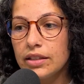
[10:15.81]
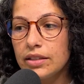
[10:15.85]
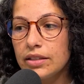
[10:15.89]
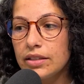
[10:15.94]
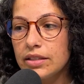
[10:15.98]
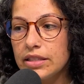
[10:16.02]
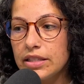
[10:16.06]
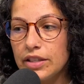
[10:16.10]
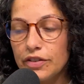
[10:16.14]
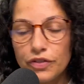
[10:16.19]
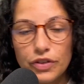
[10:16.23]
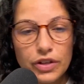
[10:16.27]

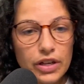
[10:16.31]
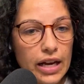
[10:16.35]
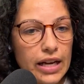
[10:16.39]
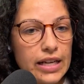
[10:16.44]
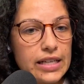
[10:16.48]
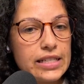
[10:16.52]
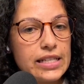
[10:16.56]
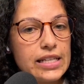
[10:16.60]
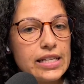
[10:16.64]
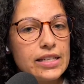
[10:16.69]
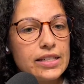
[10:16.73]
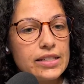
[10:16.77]
different
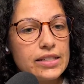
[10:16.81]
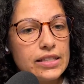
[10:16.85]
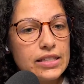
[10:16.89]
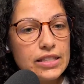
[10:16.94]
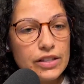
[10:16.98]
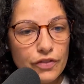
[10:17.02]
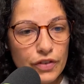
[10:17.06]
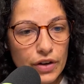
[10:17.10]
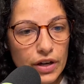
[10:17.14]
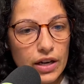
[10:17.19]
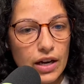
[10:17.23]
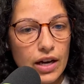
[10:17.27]
ideas,
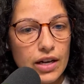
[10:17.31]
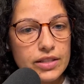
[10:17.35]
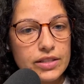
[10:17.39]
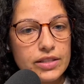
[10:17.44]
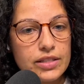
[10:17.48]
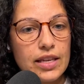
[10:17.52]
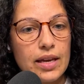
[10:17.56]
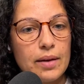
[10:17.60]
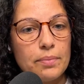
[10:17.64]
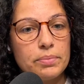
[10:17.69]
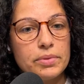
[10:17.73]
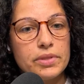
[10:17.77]
different
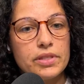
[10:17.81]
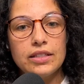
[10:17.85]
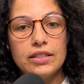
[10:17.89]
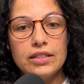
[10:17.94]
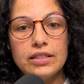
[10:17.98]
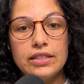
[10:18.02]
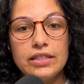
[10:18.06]
concepts,